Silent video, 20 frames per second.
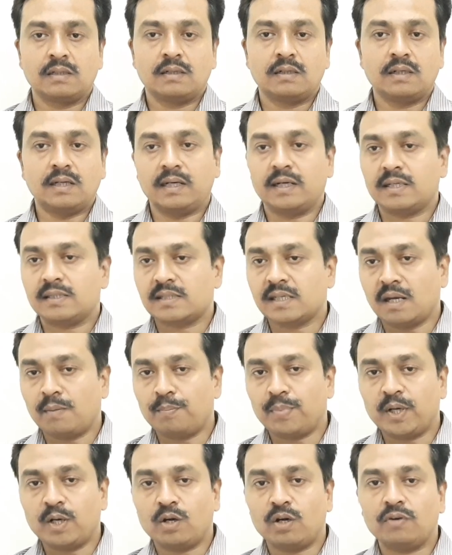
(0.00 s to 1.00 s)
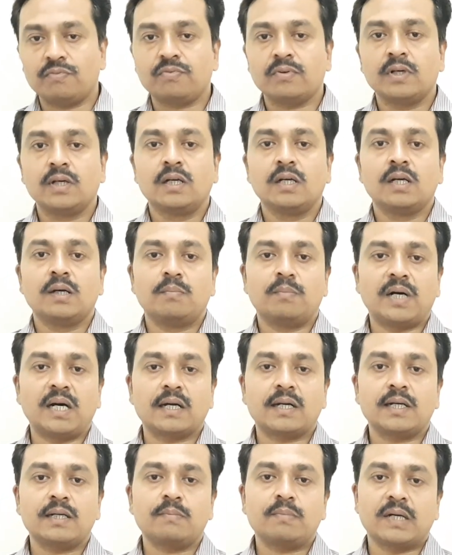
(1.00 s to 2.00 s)
An example of
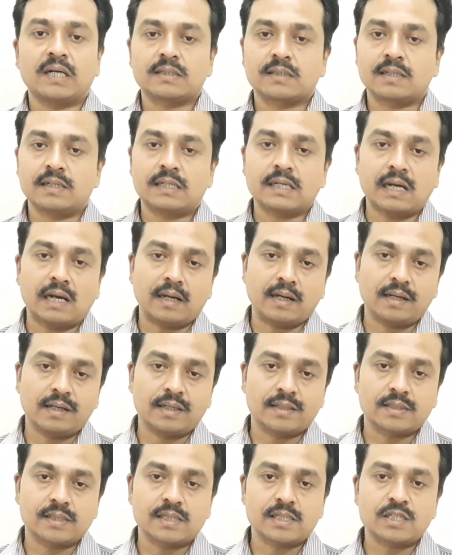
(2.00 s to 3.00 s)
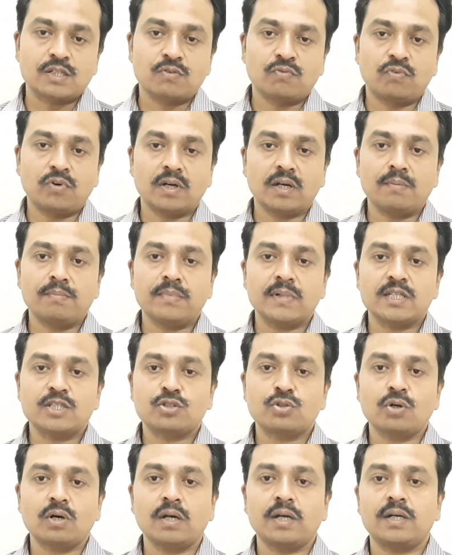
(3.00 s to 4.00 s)
market basket analysis for a
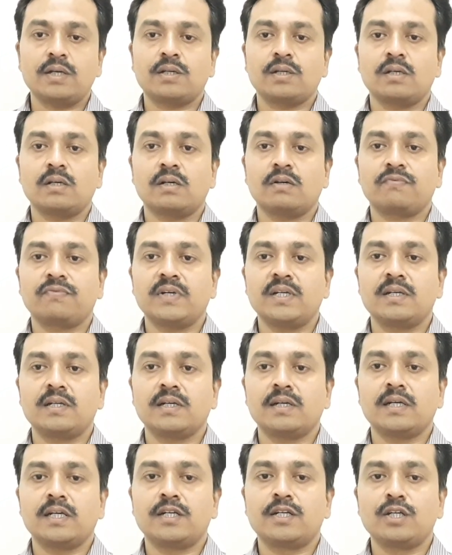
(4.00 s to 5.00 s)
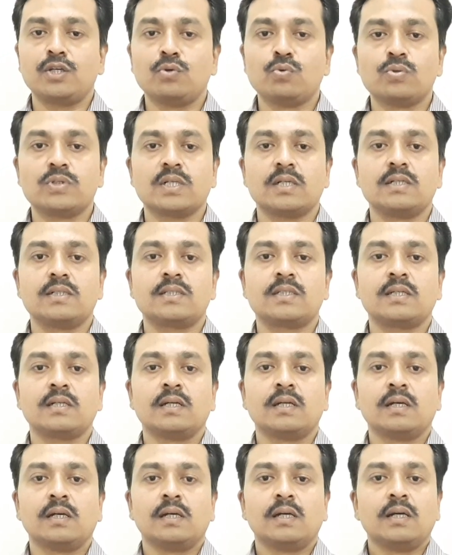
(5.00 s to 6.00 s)
majority of internet users
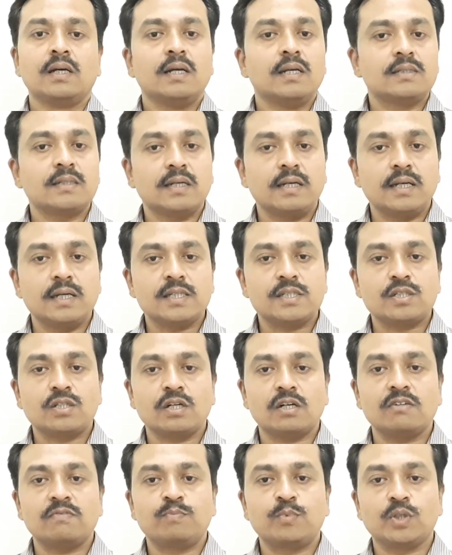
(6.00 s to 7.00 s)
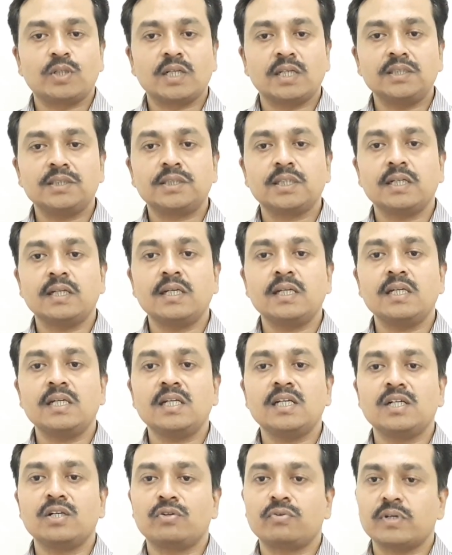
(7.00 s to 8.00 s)
is a list of potentially
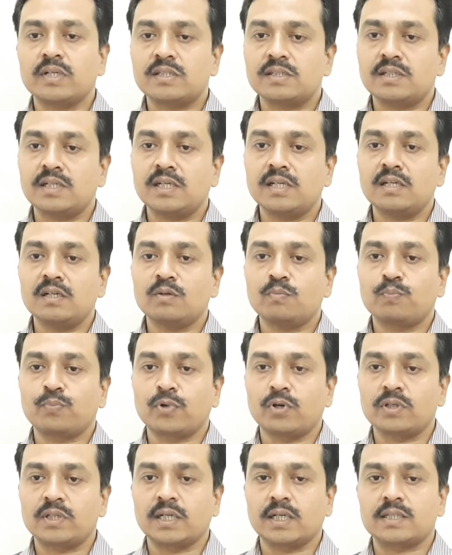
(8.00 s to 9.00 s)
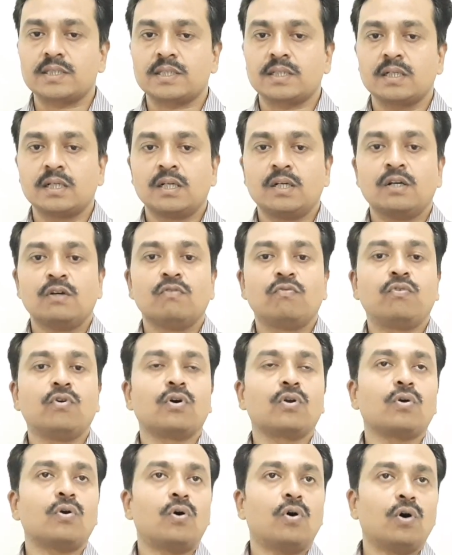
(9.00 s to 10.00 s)
interesting products
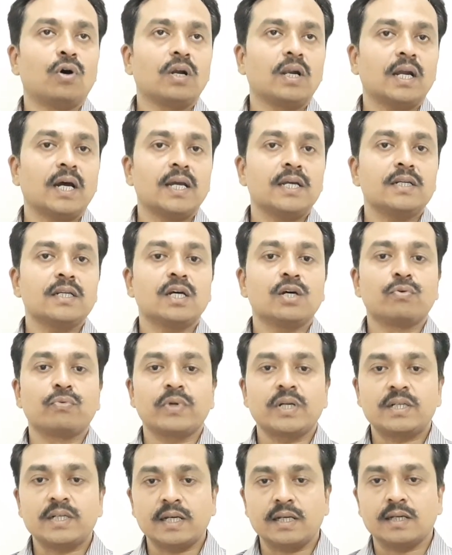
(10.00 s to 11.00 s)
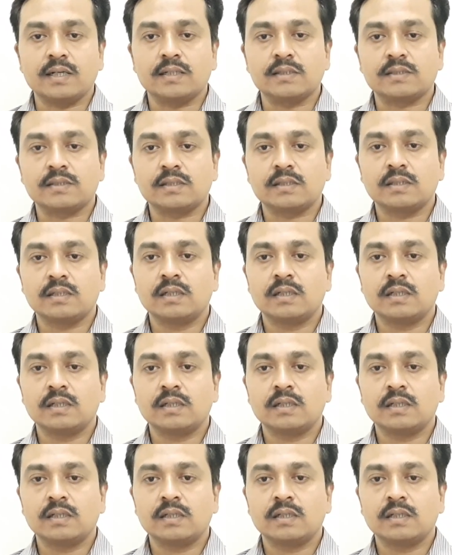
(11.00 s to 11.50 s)
for online retailers.